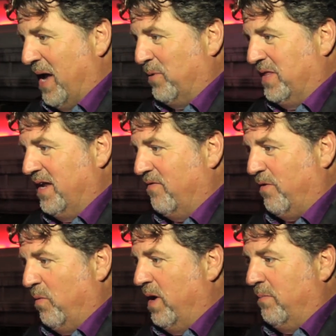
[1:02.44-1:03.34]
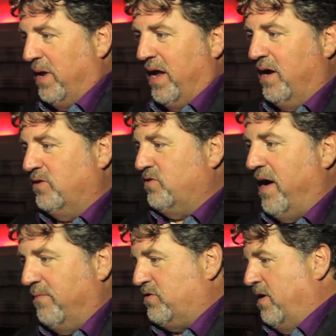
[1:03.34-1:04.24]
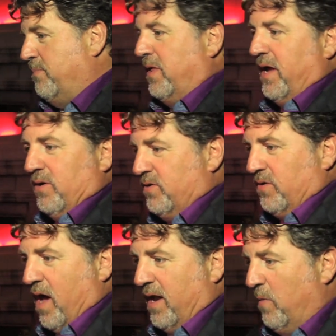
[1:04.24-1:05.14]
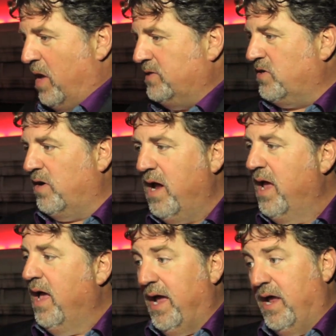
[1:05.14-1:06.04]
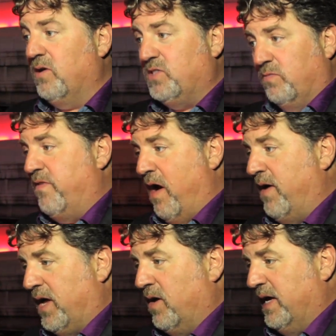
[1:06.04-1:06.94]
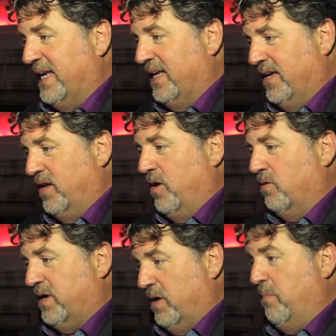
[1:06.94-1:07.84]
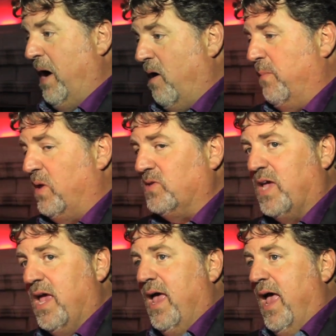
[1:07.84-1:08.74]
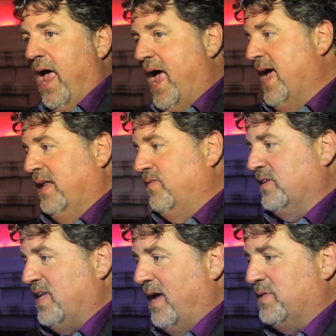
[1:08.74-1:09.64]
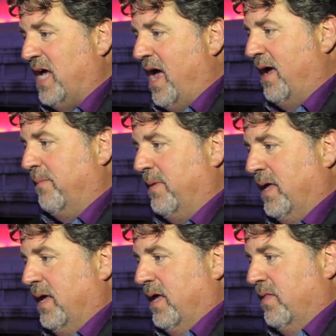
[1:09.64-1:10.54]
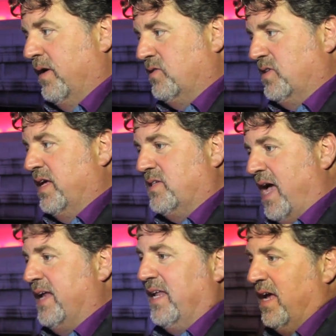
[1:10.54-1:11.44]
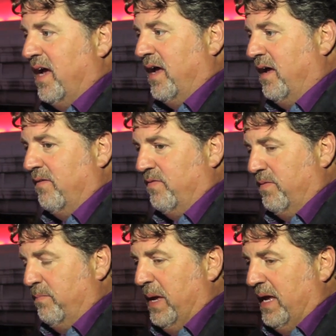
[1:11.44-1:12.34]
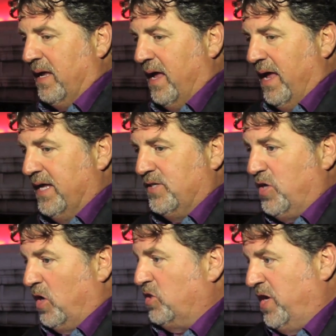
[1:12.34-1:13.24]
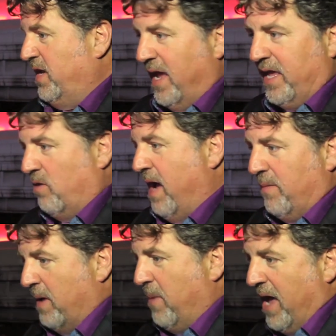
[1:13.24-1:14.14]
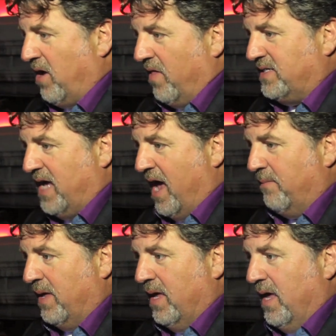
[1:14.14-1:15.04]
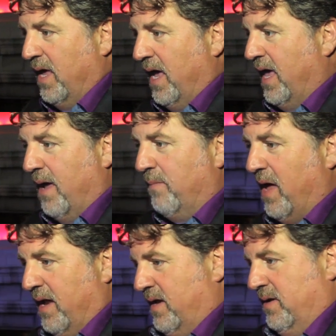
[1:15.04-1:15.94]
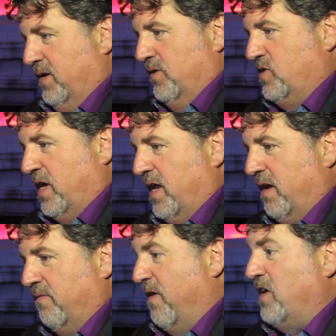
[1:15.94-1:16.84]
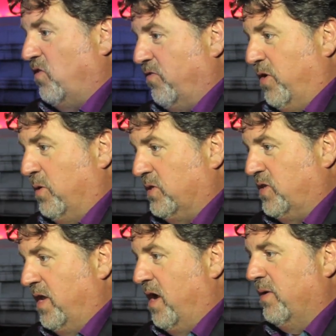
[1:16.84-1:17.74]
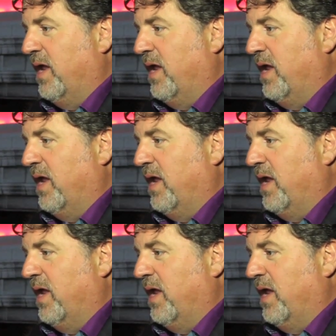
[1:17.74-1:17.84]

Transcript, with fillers: up with a different one, but I hear Triumph Triple, I hear Ducati Monster, I hear some very good, you know, comparables. And at the same time, there's this idea of being indulgent. I get to ride my bike all the time, and I'm not using any fossil fuels, you know.